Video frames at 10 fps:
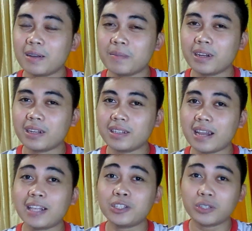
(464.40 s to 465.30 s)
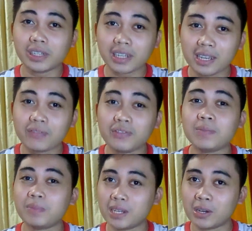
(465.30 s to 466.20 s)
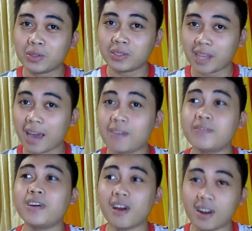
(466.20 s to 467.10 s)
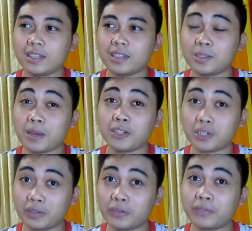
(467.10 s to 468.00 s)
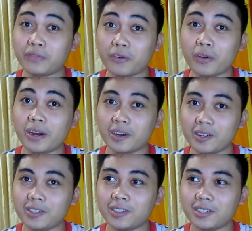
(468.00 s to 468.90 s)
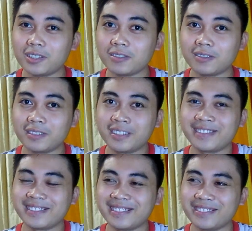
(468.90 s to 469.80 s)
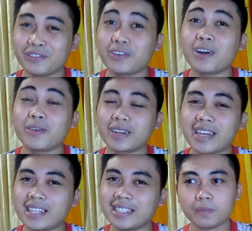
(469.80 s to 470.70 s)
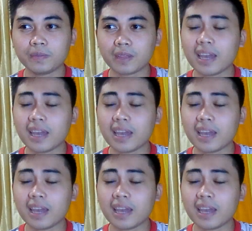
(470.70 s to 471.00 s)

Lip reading: But naturally, Filipinos have the heart, especially for foreigners, for our guests.